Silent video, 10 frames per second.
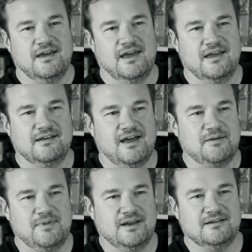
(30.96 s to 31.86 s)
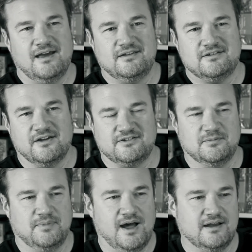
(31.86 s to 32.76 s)
and I made a nice
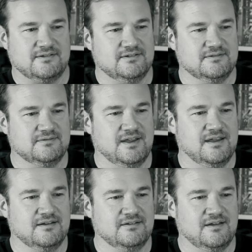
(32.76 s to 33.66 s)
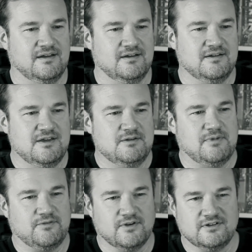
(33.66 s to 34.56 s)
custom box, and
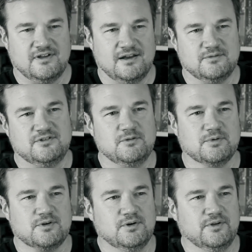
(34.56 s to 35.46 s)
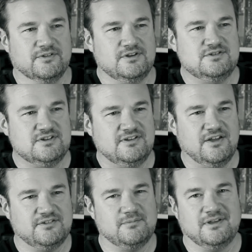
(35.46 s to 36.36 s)
my friends thought it was super cool and said, you should
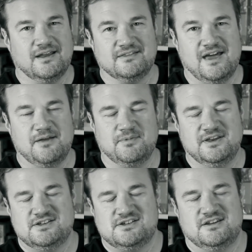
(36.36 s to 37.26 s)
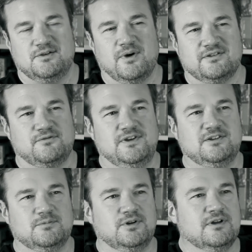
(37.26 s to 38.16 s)
sell something like that, but it wasn't
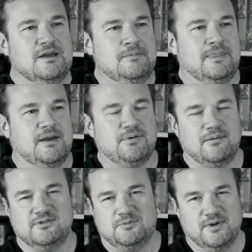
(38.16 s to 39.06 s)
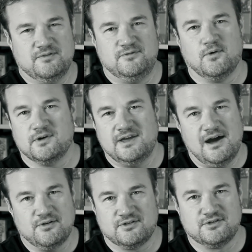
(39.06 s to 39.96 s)
feasible. I probably spent 40
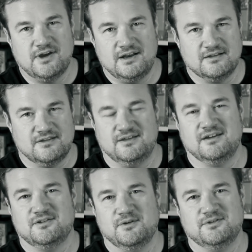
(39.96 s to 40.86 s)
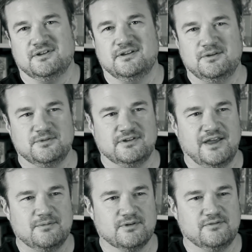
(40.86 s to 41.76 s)
hours creating the thing, so it was a
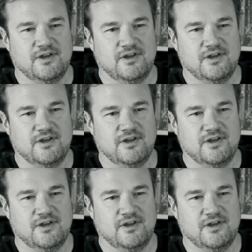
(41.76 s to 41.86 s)
labor of